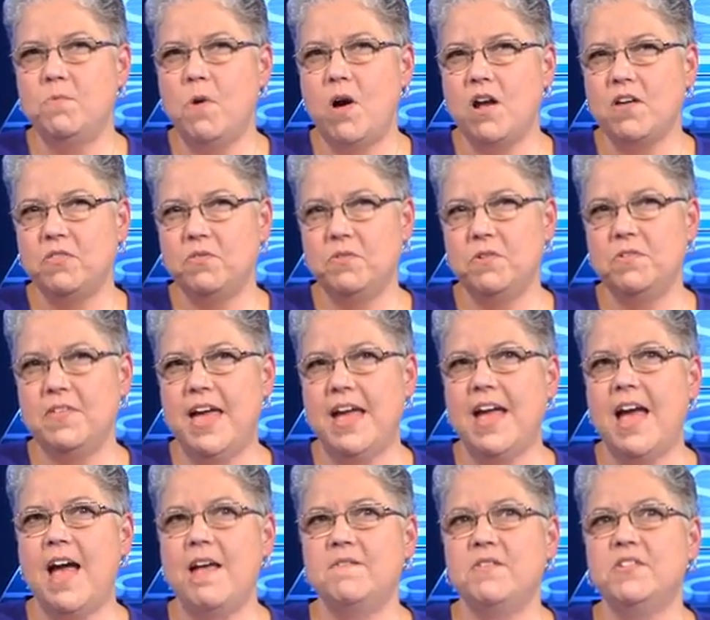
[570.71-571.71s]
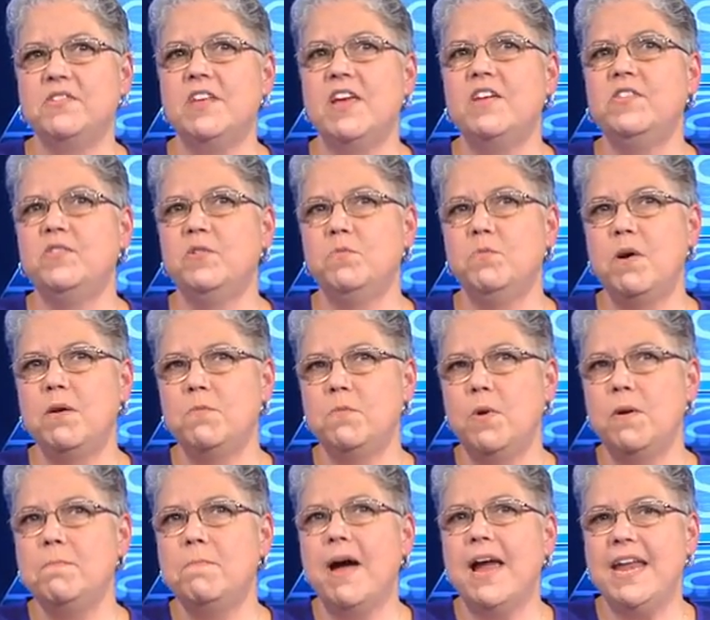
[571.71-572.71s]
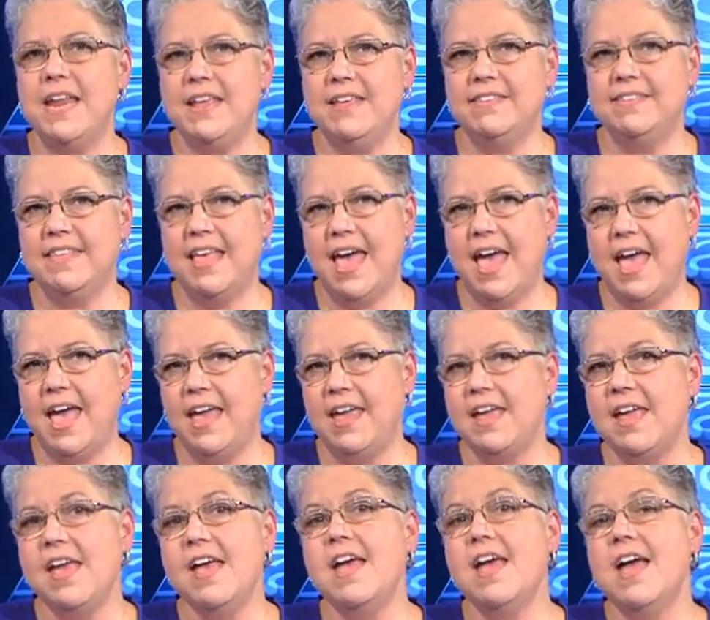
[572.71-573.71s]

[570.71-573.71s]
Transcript: Walk through that conversation. What, what might he say,